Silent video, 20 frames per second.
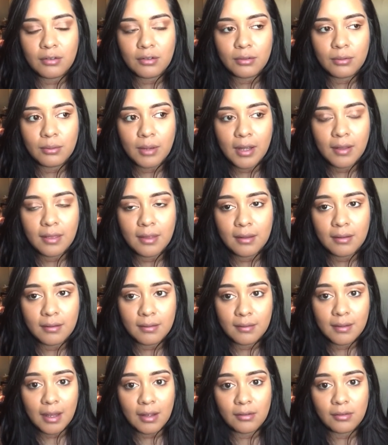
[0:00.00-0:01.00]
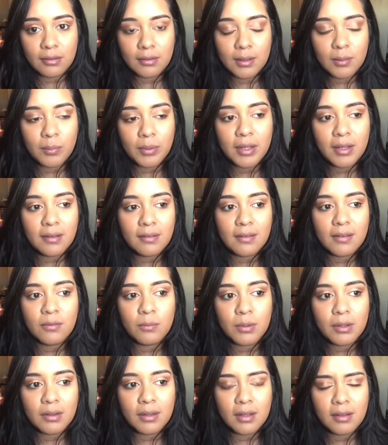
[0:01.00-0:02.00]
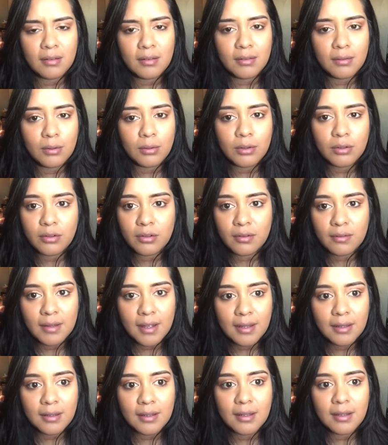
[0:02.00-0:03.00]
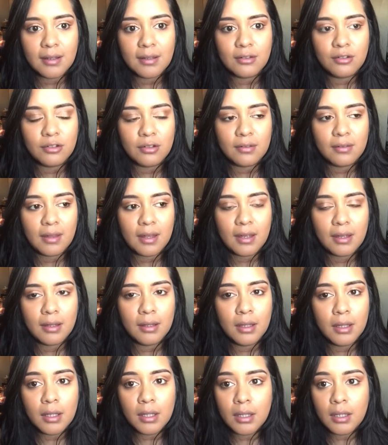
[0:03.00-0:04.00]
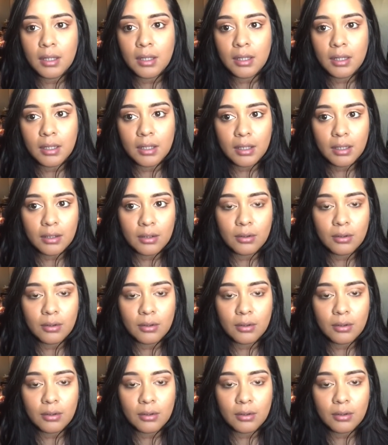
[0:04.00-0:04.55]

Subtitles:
to at this counseling place have been like so understanding, and just like, you